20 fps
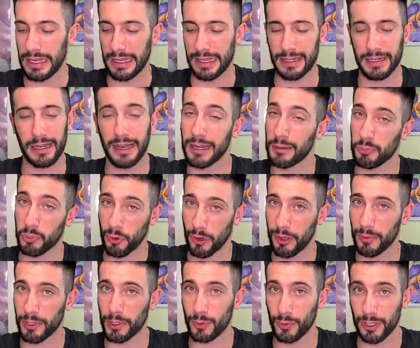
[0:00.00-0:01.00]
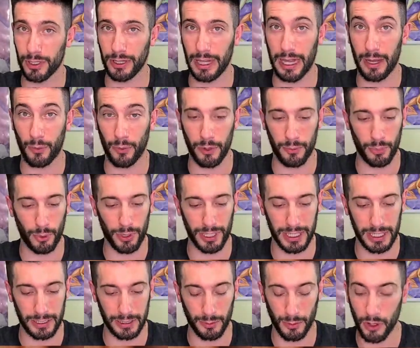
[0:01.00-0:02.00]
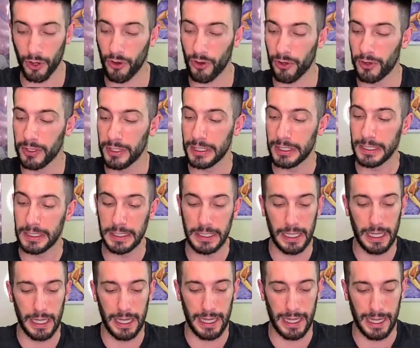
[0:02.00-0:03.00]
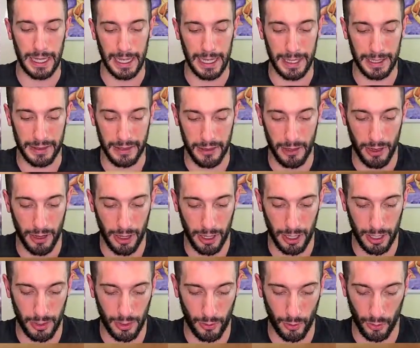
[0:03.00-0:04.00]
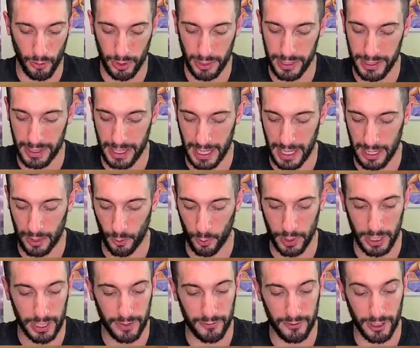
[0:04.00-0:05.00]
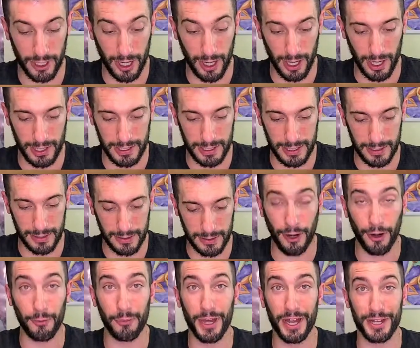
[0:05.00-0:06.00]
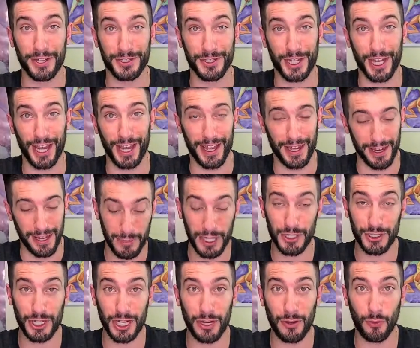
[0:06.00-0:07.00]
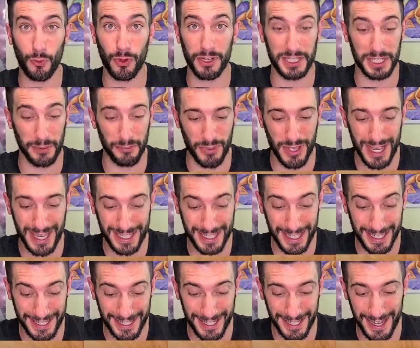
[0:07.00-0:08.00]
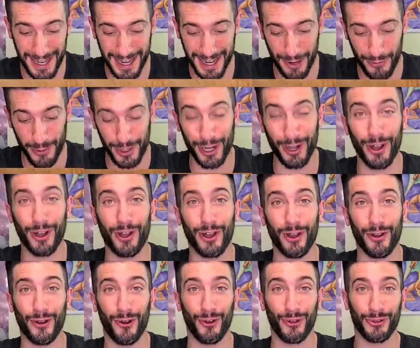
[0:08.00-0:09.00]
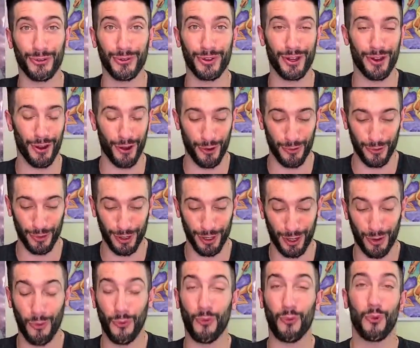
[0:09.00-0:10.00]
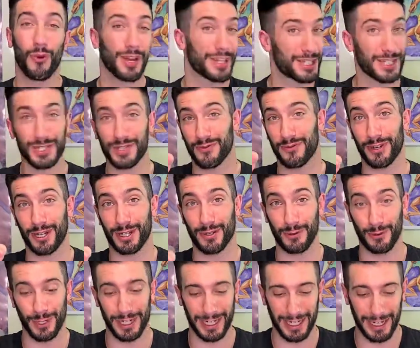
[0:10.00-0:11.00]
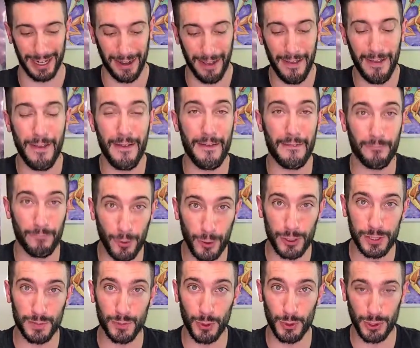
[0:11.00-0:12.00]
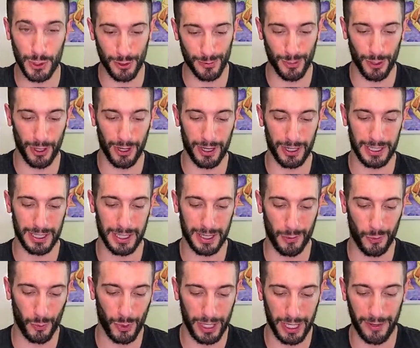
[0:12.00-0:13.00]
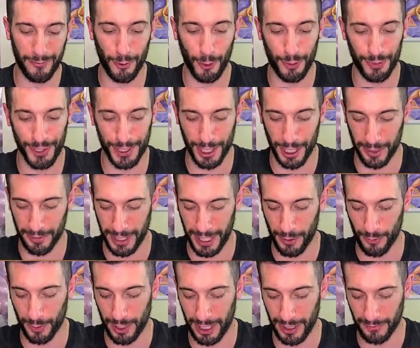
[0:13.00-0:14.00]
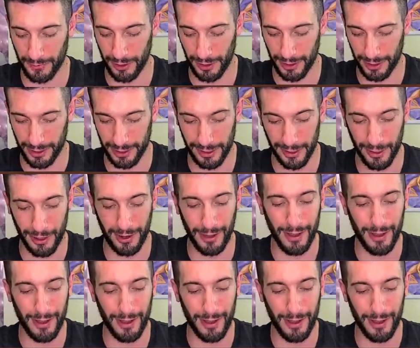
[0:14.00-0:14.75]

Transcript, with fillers: and I probably will at one point get them all. And not only that, we have got our Medicham. Medicham was the biggest hit today and we got an alternate artwork, which is freaking wicked. First booster box we have opened up and we have gotten